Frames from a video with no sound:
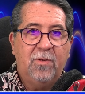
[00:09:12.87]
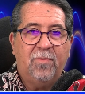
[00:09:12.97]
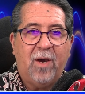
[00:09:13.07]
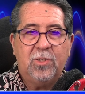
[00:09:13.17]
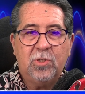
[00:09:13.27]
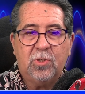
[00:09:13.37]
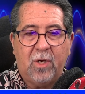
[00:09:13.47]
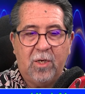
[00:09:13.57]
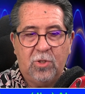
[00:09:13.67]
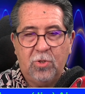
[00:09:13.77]
devices
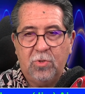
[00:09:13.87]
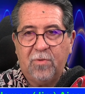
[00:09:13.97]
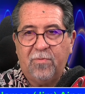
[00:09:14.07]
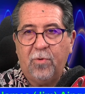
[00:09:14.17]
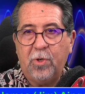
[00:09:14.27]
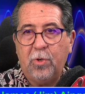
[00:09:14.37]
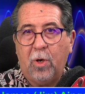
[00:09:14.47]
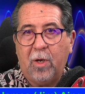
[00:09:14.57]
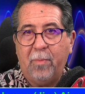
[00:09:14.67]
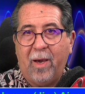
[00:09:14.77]
trying to choose it for
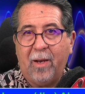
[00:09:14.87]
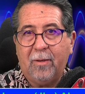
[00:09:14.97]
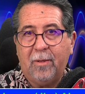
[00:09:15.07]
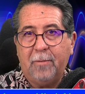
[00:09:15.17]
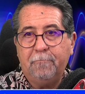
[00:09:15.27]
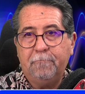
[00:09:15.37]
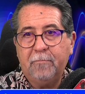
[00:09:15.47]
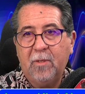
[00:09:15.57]
you automatically.